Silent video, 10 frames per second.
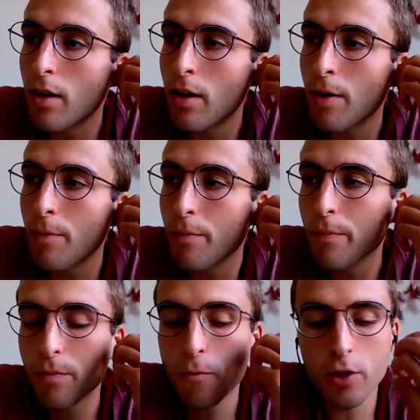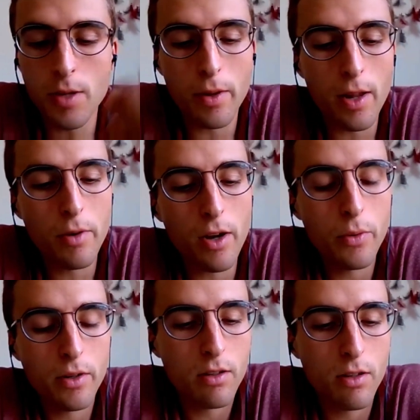for example, I'm
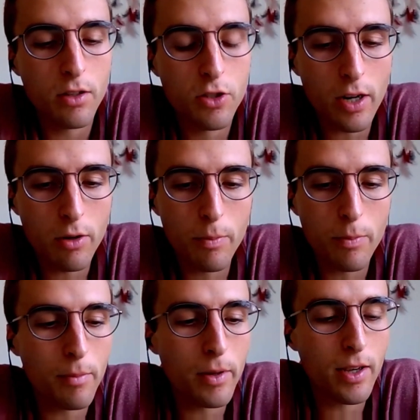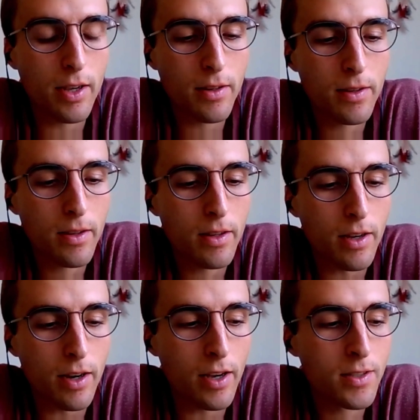now in Czech Republic, and
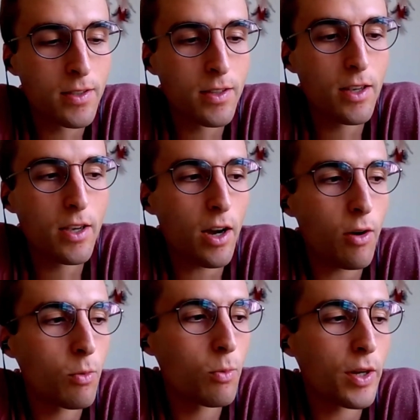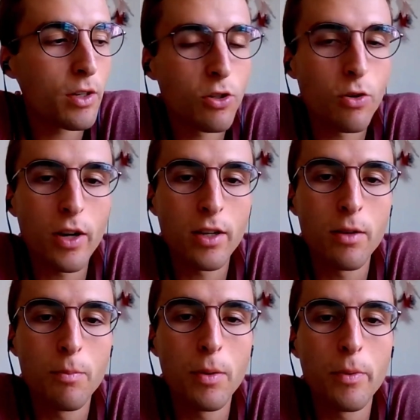I see how much
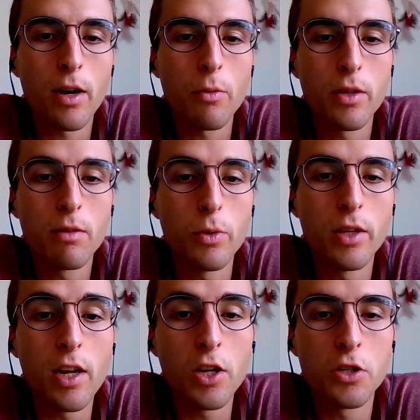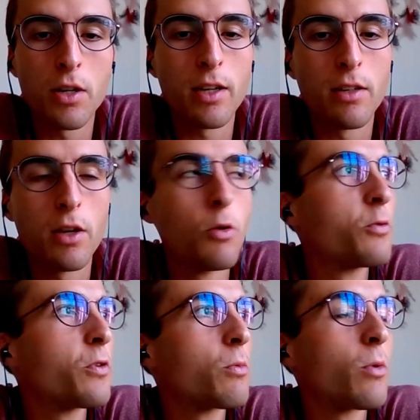connected people are with the nature. Like they
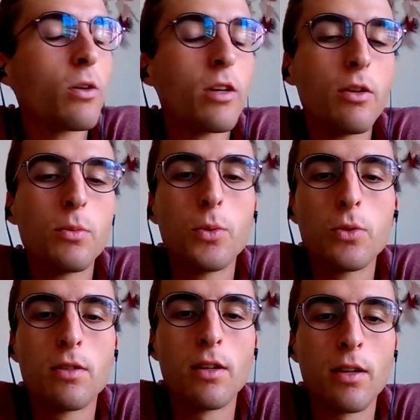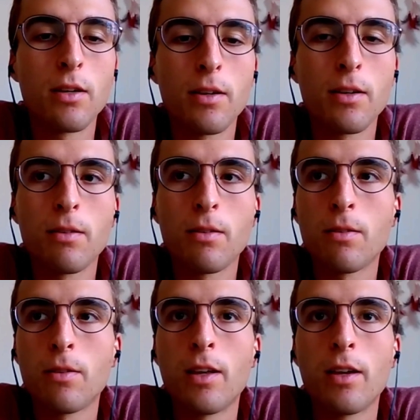go for a walk in the woods,
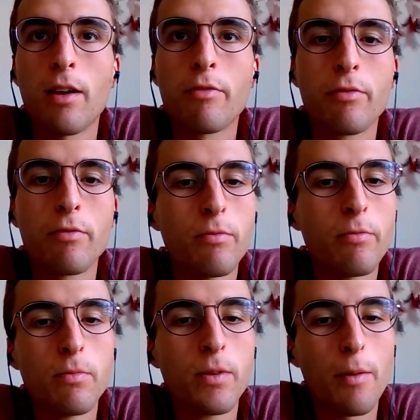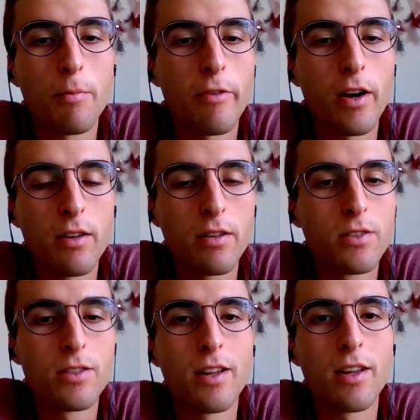they have
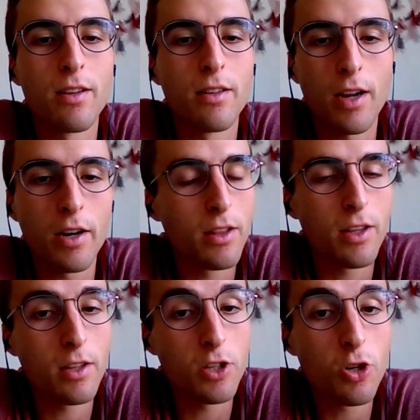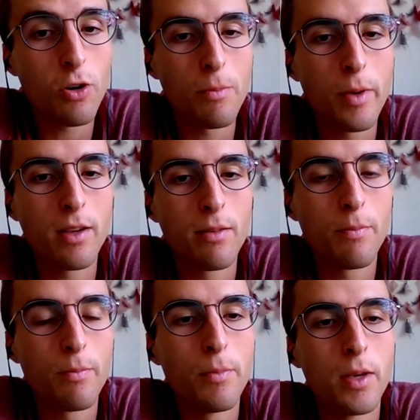campfires, they enjoy
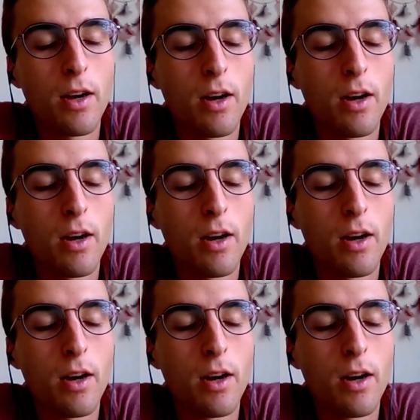being